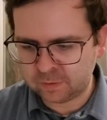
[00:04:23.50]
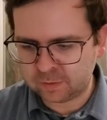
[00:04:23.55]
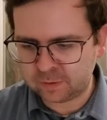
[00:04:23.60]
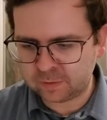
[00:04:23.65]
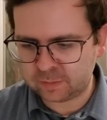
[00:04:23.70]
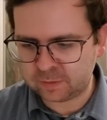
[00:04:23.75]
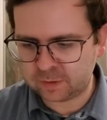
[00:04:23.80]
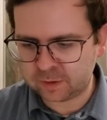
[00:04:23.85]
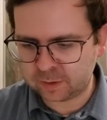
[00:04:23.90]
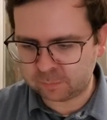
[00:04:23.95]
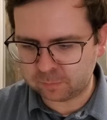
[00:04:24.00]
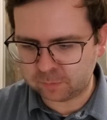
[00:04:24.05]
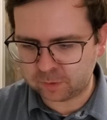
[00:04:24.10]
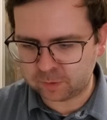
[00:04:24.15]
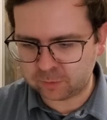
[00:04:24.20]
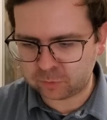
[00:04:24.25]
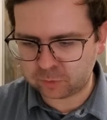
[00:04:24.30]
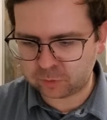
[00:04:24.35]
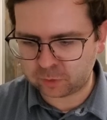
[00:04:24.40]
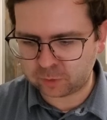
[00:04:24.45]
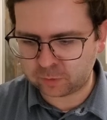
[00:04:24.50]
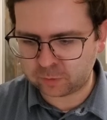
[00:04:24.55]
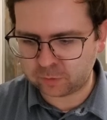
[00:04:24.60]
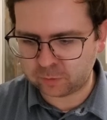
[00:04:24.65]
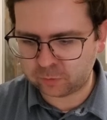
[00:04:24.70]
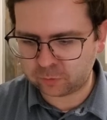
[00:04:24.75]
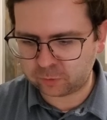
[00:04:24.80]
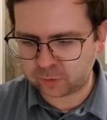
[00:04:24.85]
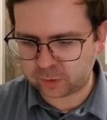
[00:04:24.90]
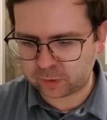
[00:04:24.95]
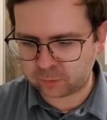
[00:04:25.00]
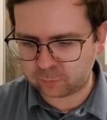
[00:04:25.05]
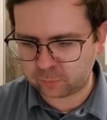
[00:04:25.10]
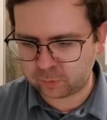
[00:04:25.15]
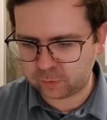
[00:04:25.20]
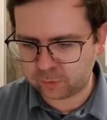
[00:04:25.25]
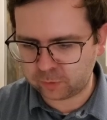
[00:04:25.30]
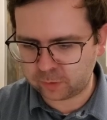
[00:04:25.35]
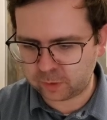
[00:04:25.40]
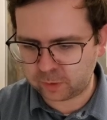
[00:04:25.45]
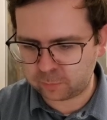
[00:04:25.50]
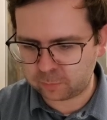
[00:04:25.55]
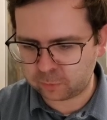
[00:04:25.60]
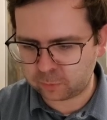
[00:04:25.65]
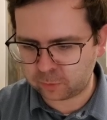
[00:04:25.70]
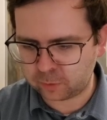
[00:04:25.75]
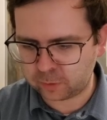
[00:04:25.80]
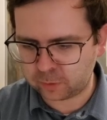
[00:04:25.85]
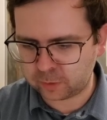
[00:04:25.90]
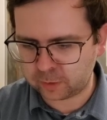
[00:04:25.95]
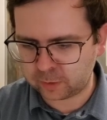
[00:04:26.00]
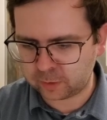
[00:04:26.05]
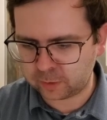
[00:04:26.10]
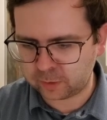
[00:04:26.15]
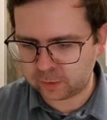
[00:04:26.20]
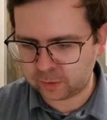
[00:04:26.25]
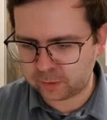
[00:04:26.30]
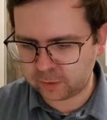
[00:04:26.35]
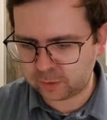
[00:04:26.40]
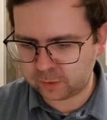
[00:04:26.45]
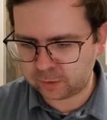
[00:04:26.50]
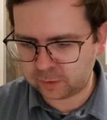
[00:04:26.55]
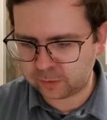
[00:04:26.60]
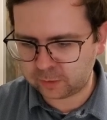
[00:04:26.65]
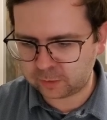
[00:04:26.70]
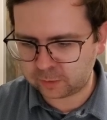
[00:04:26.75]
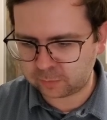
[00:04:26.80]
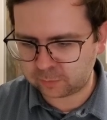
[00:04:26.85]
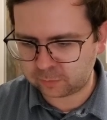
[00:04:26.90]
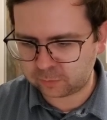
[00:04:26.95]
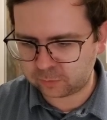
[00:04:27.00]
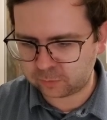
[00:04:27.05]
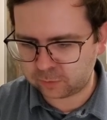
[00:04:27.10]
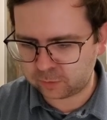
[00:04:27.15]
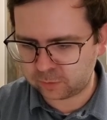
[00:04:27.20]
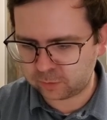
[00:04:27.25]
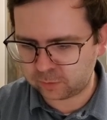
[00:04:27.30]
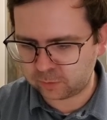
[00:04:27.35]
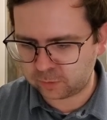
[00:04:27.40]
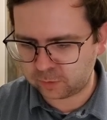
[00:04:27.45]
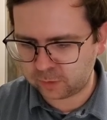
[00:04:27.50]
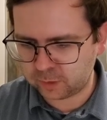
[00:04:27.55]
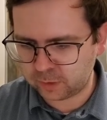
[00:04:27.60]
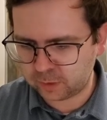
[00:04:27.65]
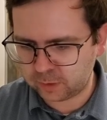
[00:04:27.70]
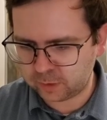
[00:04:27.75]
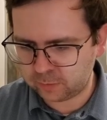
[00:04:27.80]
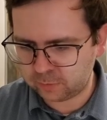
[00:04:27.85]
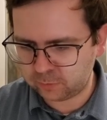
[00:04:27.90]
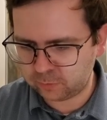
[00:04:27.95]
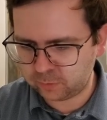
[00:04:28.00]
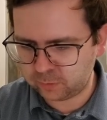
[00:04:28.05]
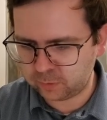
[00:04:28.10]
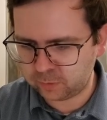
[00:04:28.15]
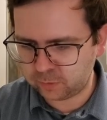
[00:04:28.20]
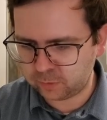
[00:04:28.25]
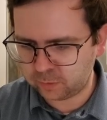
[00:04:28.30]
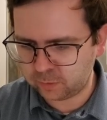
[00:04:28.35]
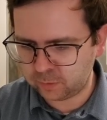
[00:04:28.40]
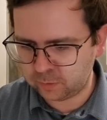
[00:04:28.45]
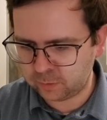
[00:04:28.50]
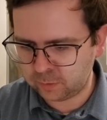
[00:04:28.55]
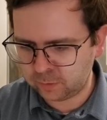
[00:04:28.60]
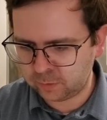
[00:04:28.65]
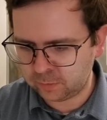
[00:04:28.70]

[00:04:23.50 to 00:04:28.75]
And then I'm left on this side with 8.99 times 10 to the 9 still.